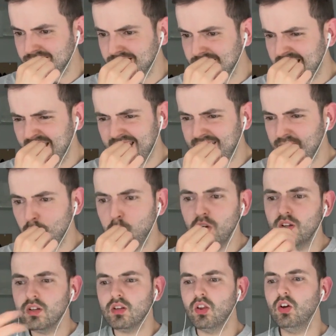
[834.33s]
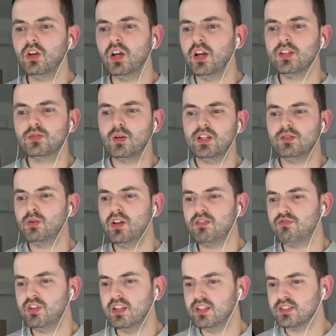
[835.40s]
yeah, you wouldn't look at a
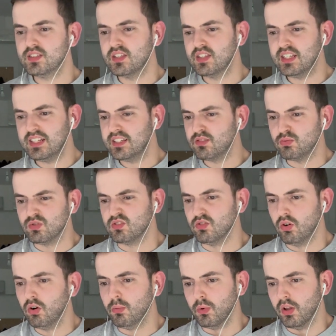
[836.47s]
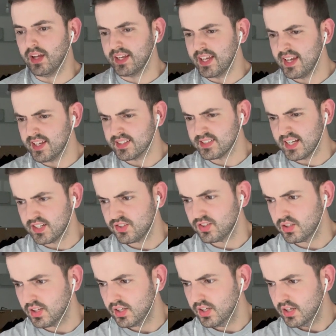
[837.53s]
2023 list and think this was normal, I guess,
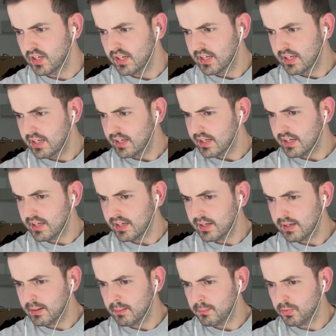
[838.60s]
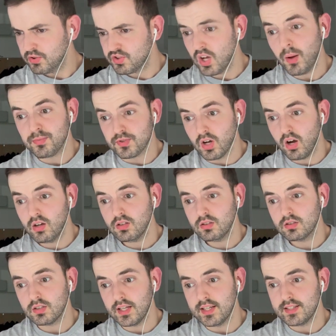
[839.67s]
actually. But Top Dog
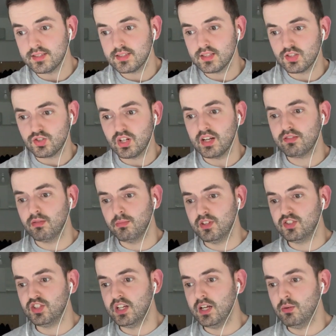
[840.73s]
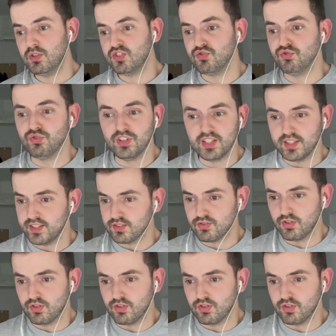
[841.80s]
is a track from this year which really has